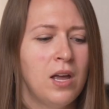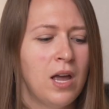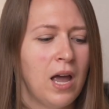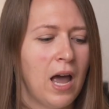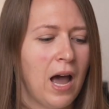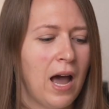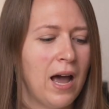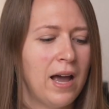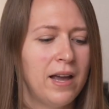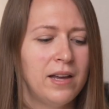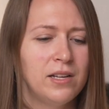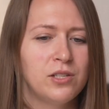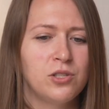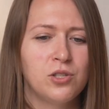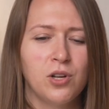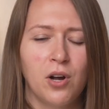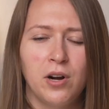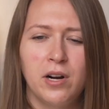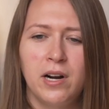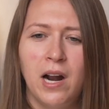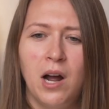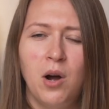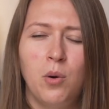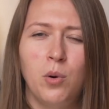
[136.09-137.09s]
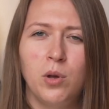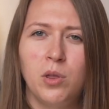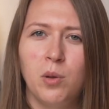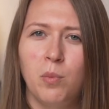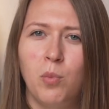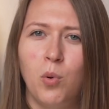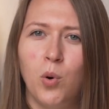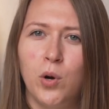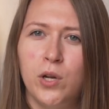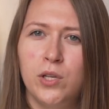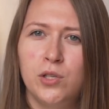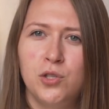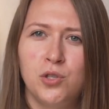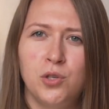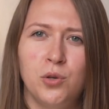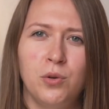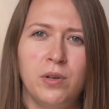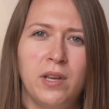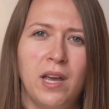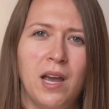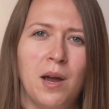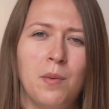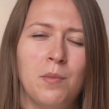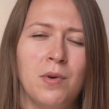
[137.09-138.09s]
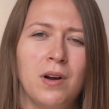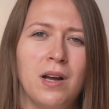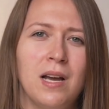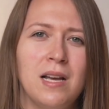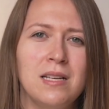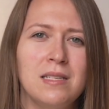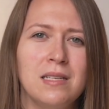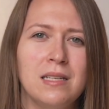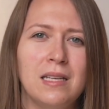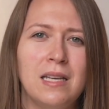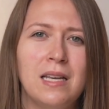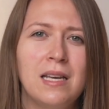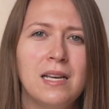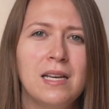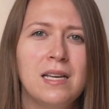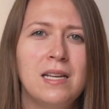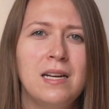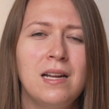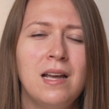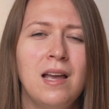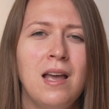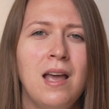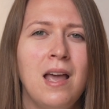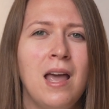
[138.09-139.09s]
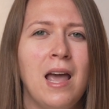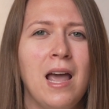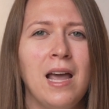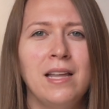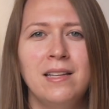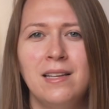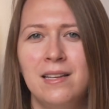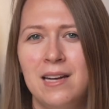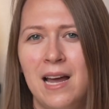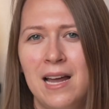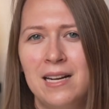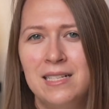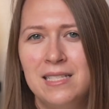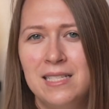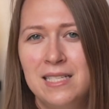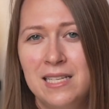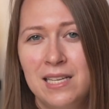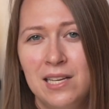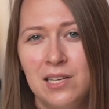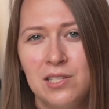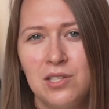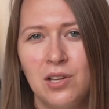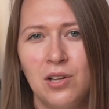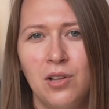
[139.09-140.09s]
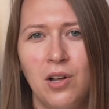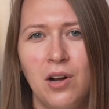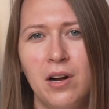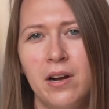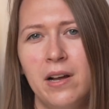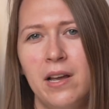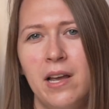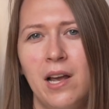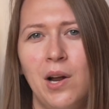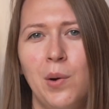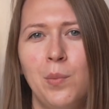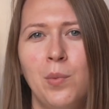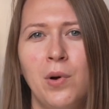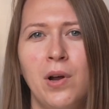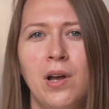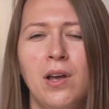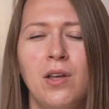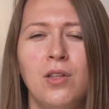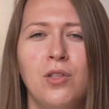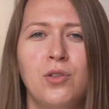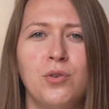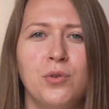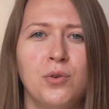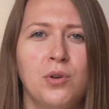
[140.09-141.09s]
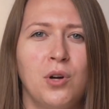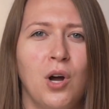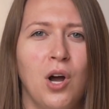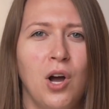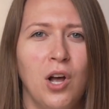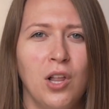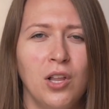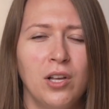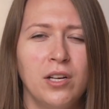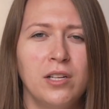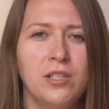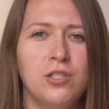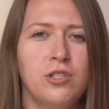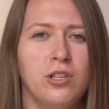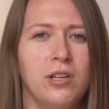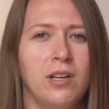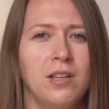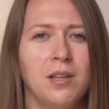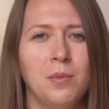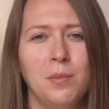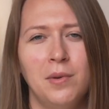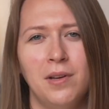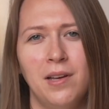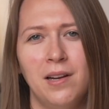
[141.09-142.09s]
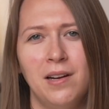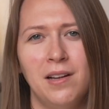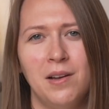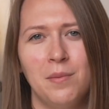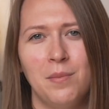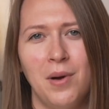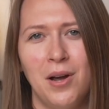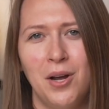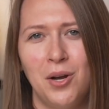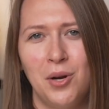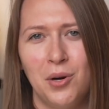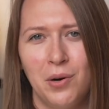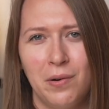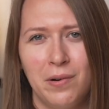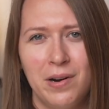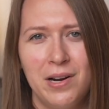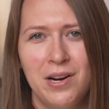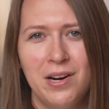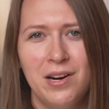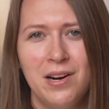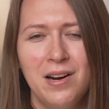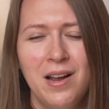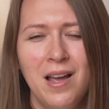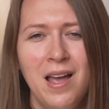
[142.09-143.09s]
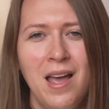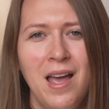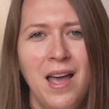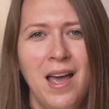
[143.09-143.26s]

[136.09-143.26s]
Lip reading: I started out with a point and shoot camera as a kid, and then had a DSLR camera through college and the beginning of my career,